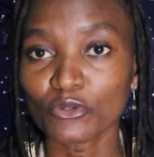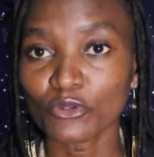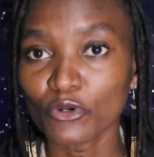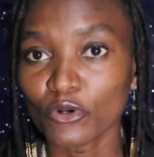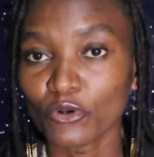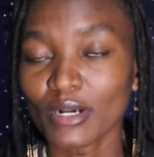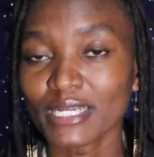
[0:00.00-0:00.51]

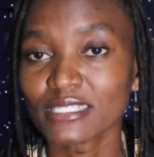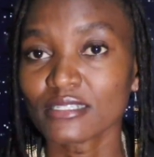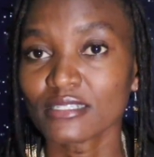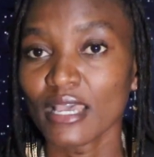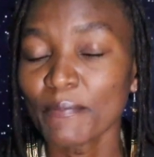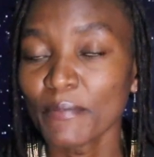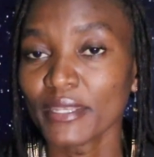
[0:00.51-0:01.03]
know what
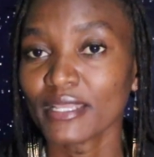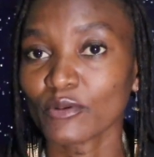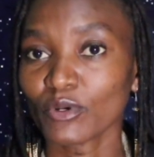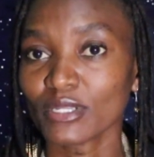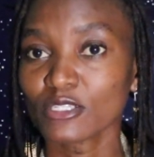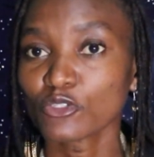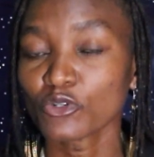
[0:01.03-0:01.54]
is happening,
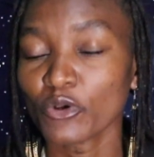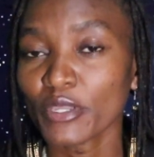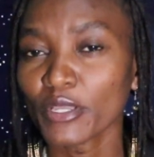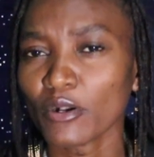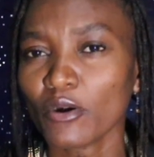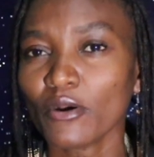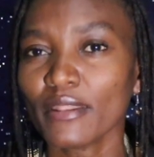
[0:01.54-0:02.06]
what is
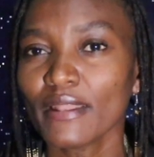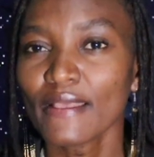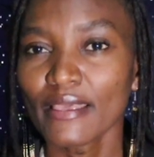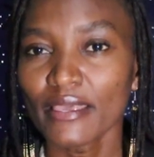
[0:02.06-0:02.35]
going on.